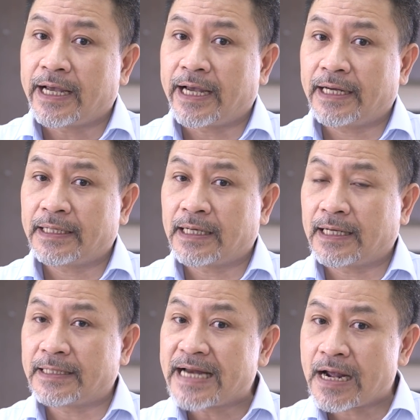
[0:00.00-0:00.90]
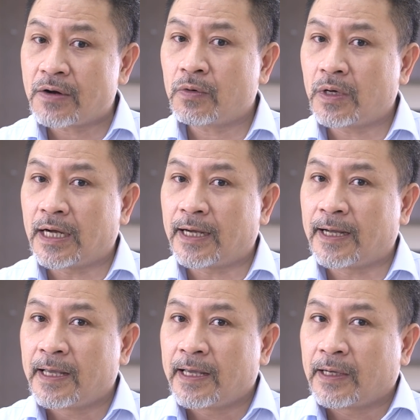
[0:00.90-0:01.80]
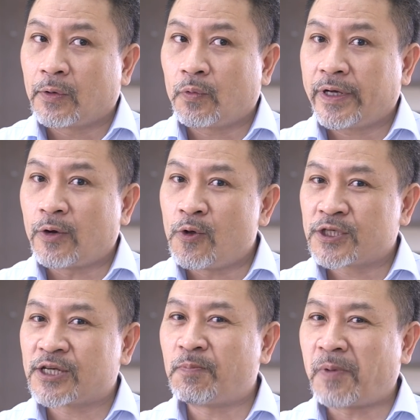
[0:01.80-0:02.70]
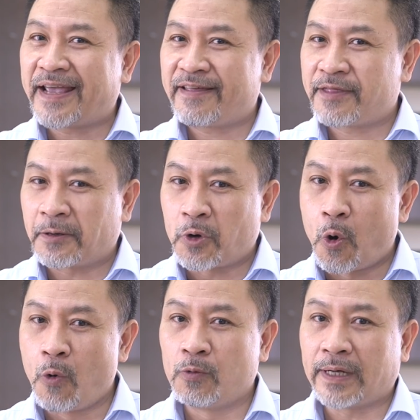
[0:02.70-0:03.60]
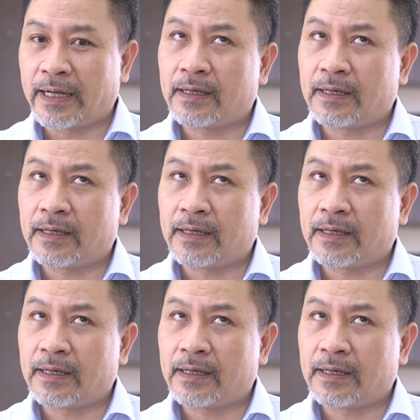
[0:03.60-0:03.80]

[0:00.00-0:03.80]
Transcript: And now we also play the role